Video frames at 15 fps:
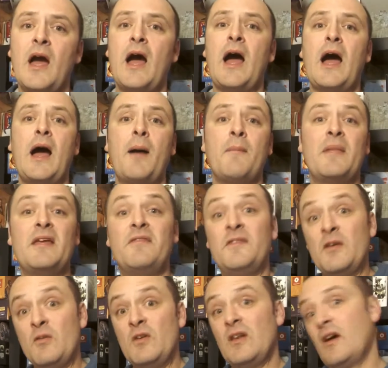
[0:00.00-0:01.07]
Um, if
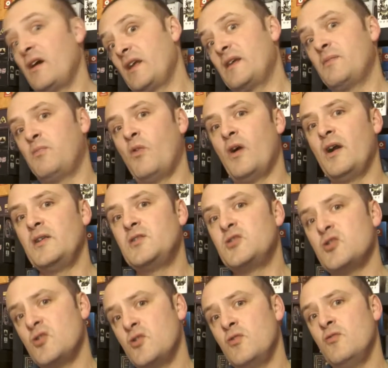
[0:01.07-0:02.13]
you like what I
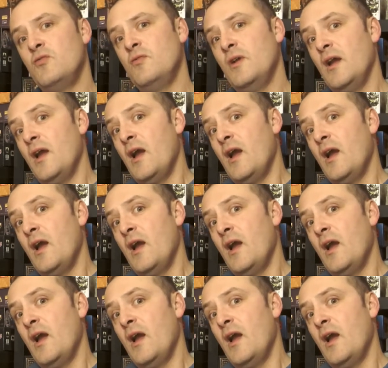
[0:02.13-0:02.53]
do